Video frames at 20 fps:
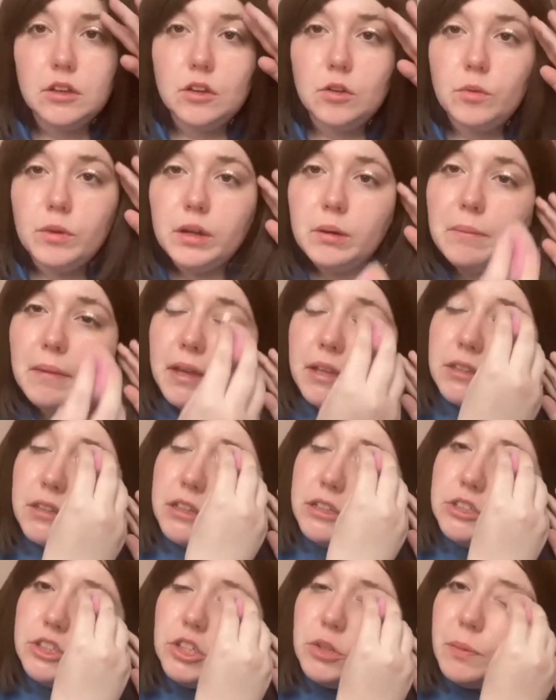we are
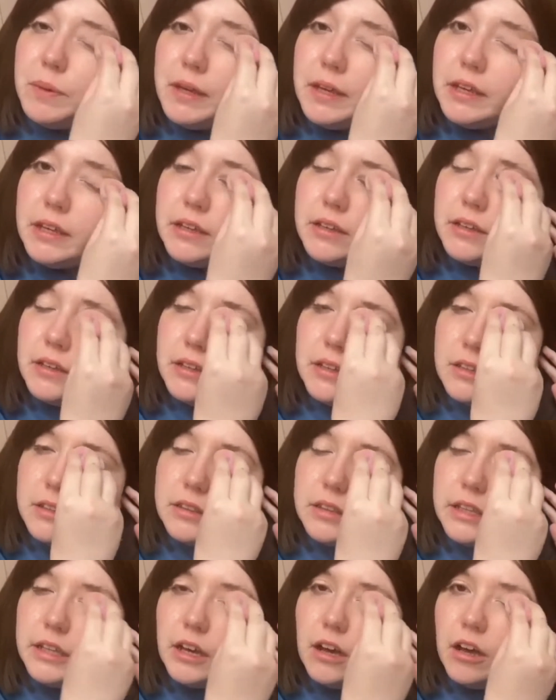mainly doing
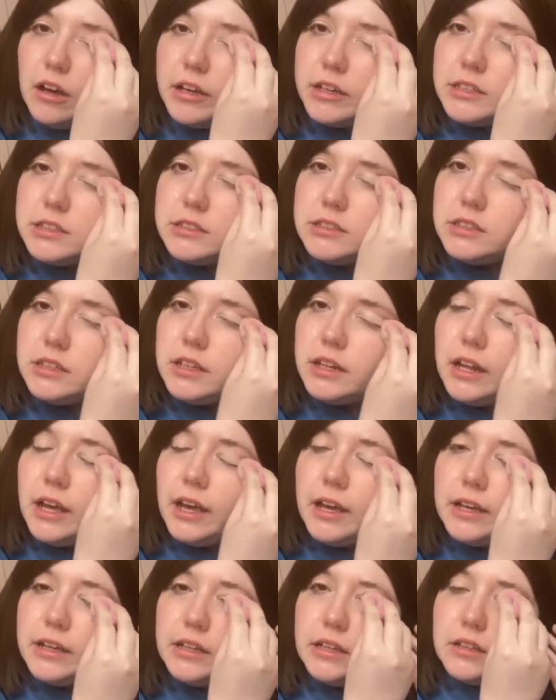the eyes
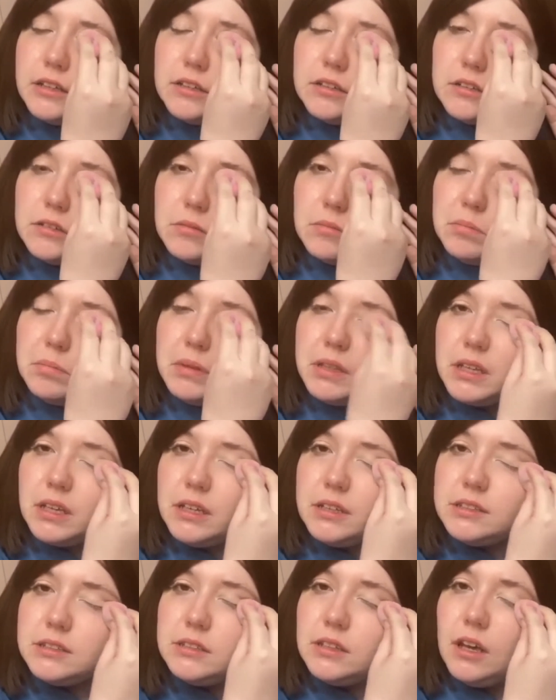today
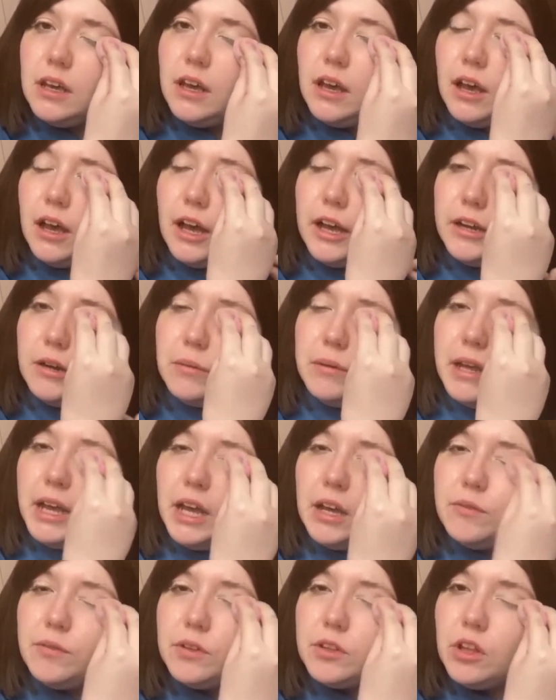because I don't
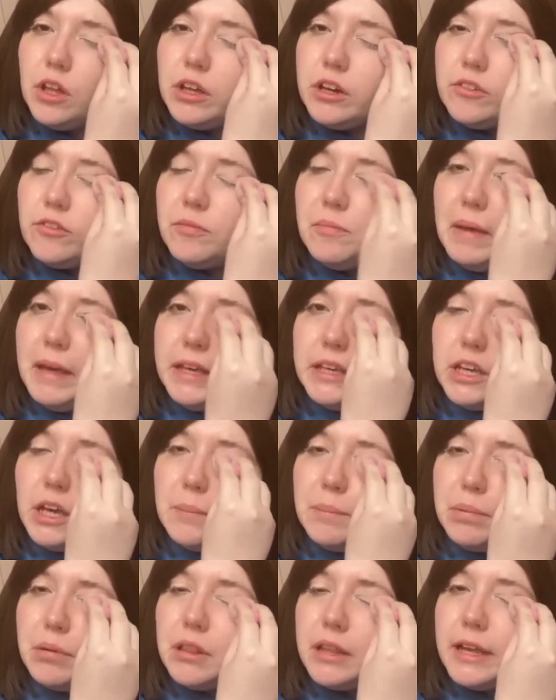have a lot of
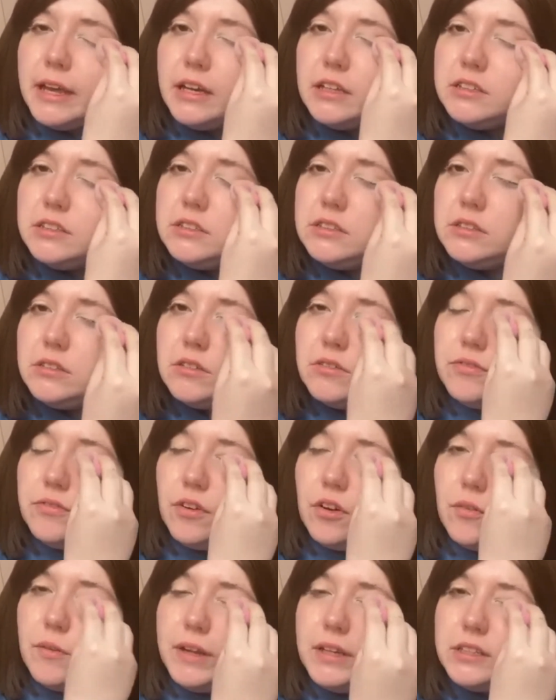makeup planned
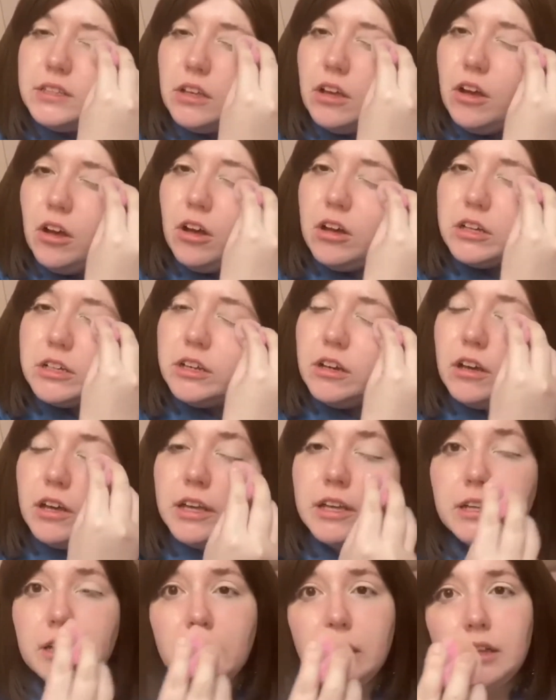for Riza
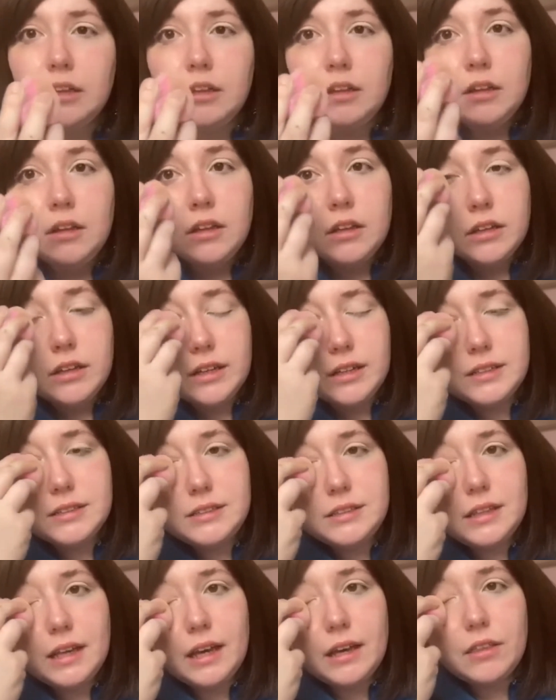Hawkeye,
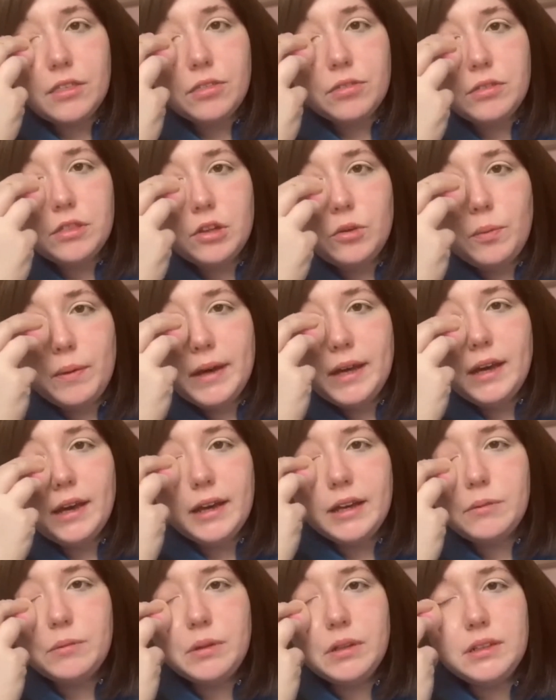because the way
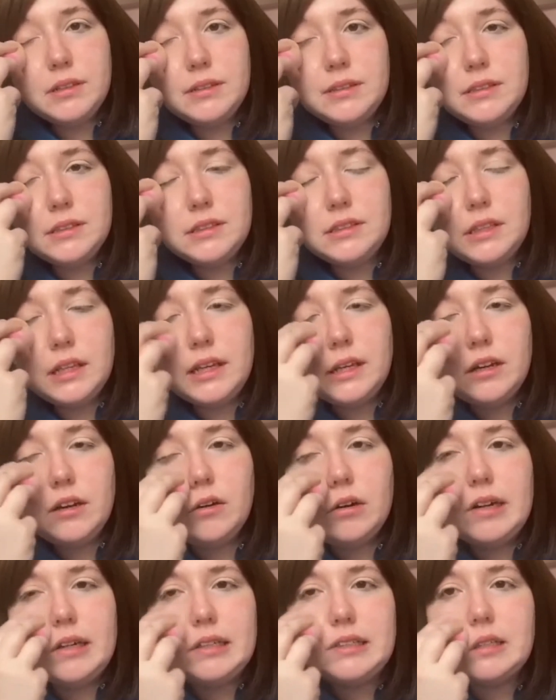I would see
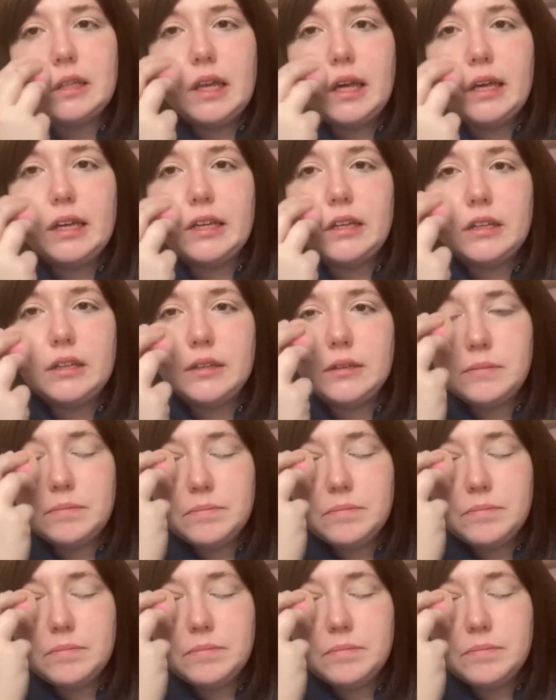her is like,